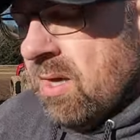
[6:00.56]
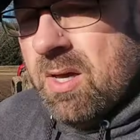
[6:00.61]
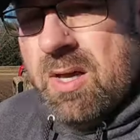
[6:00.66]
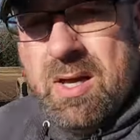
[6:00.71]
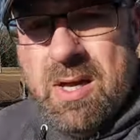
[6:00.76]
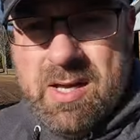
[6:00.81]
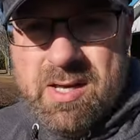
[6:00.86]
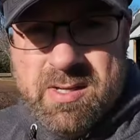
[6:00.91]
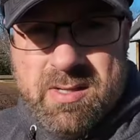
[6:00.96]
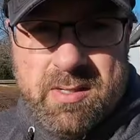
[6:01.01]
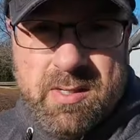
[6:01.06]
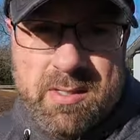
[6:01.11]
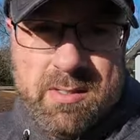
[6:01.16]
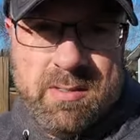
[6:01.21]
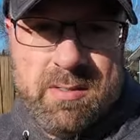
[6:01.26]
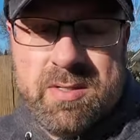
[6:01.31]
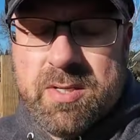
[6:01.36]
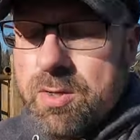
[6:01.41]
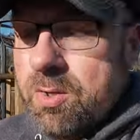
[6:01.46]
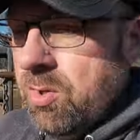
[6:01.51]

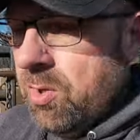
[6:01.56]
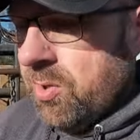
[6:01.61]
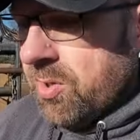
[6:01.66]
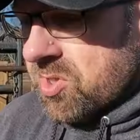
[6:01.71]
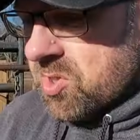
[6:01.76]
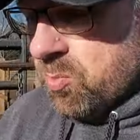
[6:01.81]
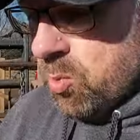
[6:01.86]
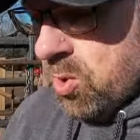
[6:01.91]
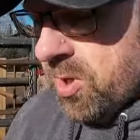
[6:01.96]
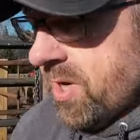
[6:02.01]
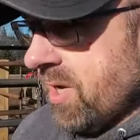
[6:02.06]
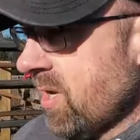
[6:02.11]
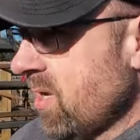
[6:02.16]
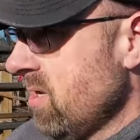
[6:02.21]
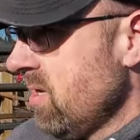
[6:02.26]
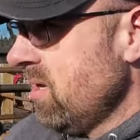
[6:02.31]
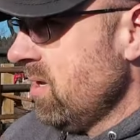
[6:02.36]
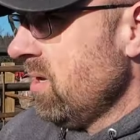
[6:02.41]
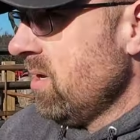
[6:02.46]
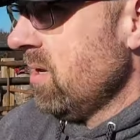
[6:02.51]
until this morning.
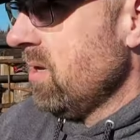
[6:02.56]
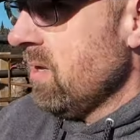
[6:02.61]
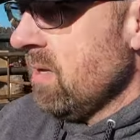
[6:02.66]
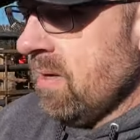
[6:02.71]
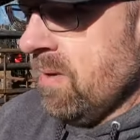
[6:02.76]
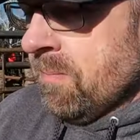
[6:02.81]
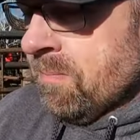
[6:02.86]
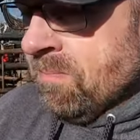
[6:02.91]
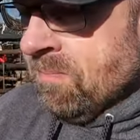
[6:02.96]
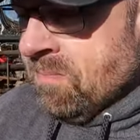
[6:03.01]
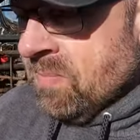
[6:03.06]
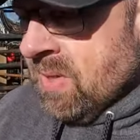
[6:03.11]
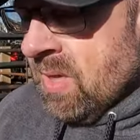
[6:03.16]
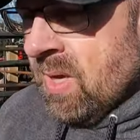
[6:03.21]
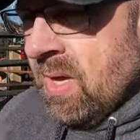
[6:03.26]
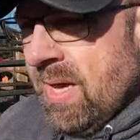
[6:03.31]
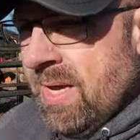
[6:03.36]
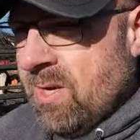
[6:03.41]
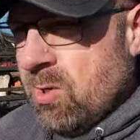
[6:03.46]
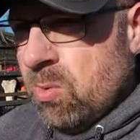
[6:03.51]

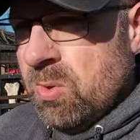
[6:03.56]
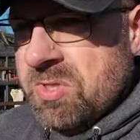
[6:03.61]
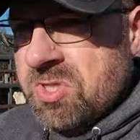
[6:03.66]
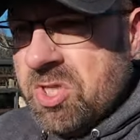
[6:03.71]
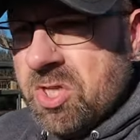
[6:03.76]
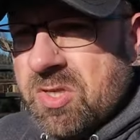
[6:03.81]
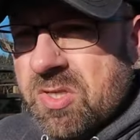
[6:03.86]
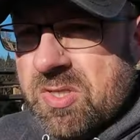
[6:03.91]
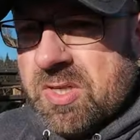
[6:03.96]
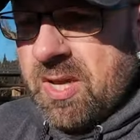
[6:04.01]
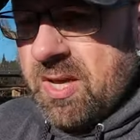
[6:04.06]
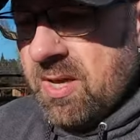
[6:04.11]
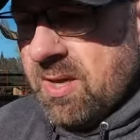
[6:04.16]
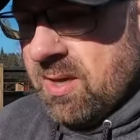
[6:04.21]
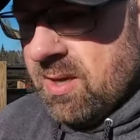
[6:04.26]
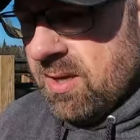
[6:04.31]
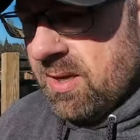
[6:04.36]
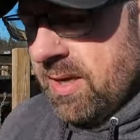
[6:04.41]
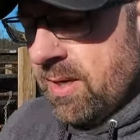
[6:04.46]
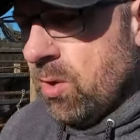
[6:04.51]
And it was just,
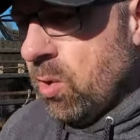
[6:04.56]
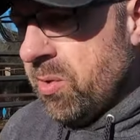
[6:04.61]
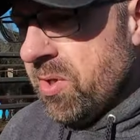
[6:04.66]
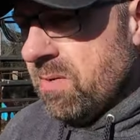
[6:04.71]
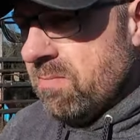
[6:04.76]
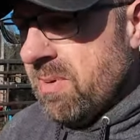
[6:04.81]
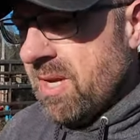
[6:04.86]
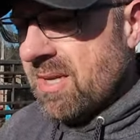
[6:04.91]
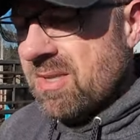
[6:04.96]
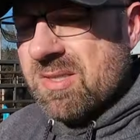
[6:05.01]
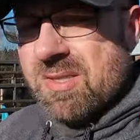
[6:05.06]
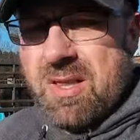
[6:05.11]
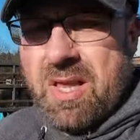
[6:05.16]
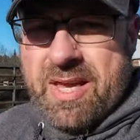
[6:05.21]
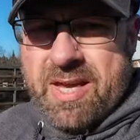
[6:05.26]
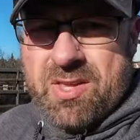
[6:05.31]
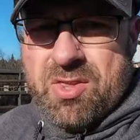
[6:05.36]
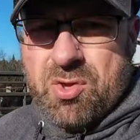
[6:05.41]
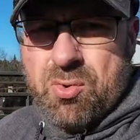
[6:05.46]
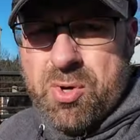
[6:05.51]
it only mixed
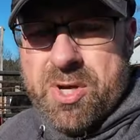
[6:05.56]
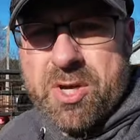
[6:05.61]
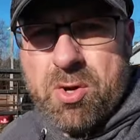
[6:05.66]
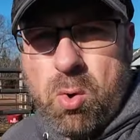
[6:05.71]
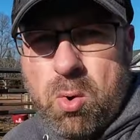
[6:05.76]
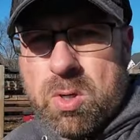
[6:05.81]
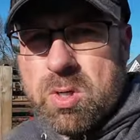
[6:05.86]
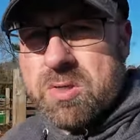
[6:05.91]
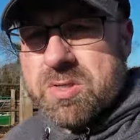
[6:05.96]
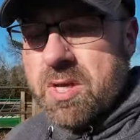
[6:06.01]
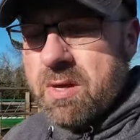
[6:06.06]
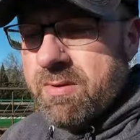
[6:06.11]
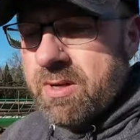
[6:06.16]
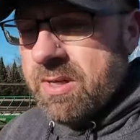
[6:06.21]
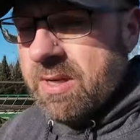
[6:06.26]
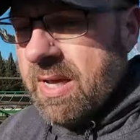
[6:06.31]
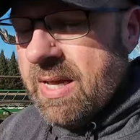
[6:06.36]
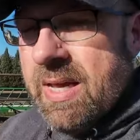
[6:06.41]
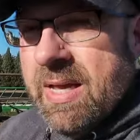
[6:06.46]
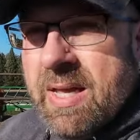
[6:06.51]
like 3/4 of
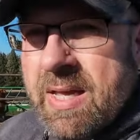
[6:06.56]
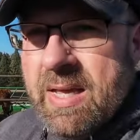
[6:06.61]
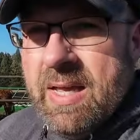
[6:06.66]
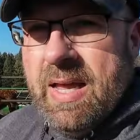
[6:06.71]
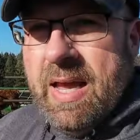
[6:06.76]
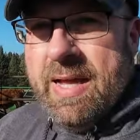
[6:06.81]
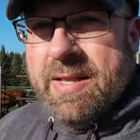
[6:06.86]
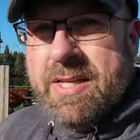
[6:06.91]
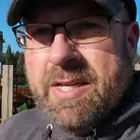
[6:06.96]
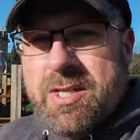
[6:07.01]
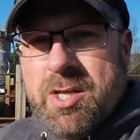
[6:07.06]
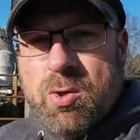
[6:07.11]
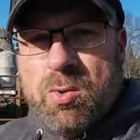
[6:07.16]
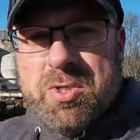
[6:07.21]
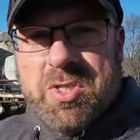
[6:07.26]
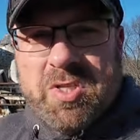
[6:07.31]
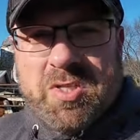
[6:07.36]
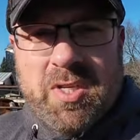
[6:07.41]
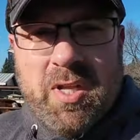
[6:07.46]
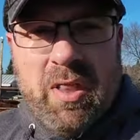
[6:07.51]
it. And then there
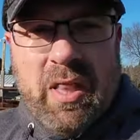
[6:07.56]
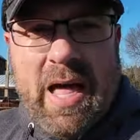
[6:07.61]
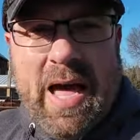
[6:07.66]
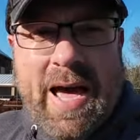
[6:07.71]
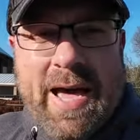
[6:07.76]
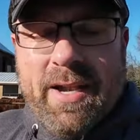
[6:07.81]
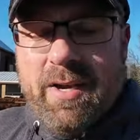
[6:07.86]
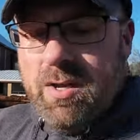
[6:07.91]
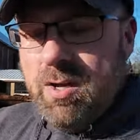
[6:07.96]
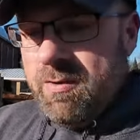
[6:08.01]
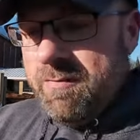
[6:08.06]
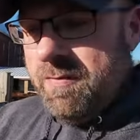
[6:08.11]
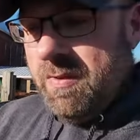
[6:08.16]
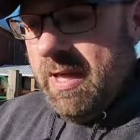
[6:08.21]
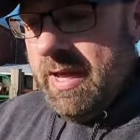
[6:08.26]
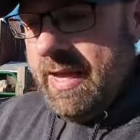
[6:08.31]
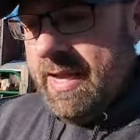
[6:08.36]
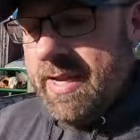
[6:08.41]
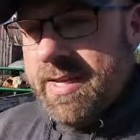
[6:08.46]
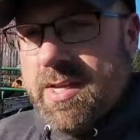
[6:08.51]
was just a lot of
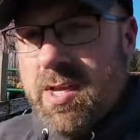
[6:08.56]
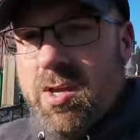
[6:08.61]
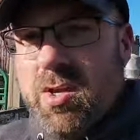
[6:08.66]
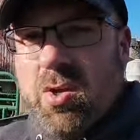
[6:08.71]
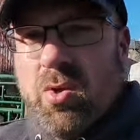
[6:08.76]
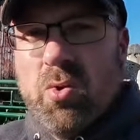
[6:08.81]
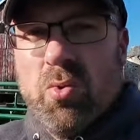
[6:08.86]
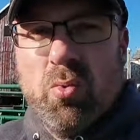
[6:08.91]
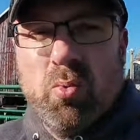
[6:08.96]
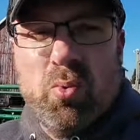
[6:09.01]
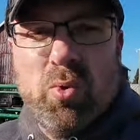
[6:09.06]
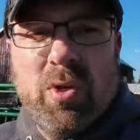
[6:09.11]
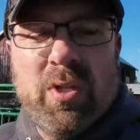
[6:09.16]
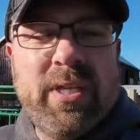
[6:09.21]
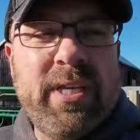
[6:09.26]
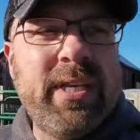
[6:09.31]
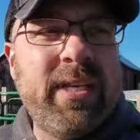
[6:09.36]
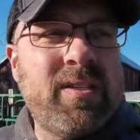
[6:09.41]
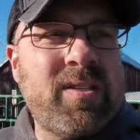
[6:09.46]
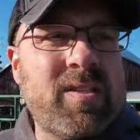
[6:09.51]
like
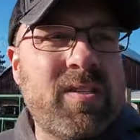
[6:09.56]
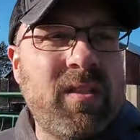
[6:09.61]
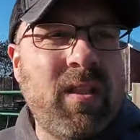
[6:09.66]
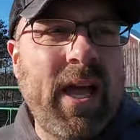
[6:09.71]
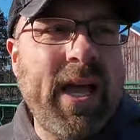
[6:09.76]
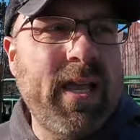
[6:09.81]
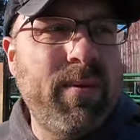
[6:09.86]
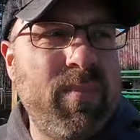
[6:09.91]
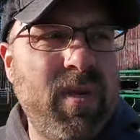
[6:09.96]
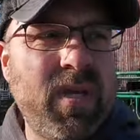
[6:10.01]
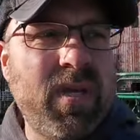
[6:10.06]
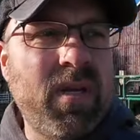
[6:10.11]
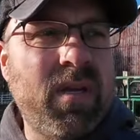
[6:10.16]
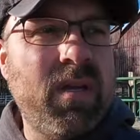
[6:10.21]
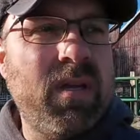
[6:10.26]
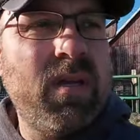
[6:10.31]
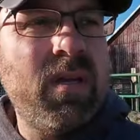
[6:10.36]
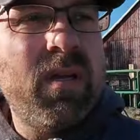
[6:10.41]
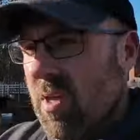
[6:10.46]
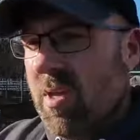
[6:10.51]
really slimy
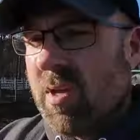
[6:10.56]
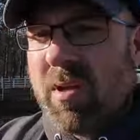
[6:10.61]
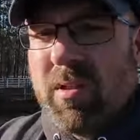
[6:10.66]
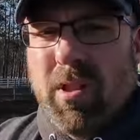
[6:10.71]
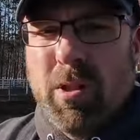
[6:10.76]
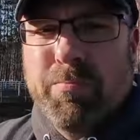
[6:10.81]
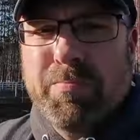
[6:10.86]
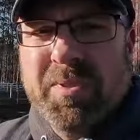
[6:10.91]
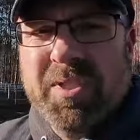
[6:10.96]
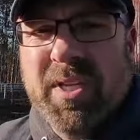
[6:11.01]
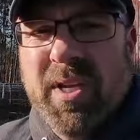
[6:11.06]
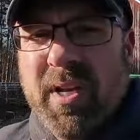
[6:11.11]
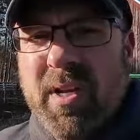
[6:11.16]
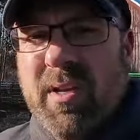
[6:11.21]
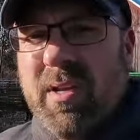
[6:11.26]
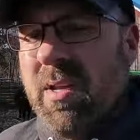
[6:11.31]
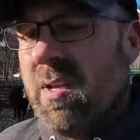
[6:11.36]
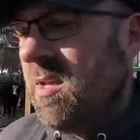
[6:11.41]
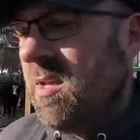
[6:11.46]
clumps in it.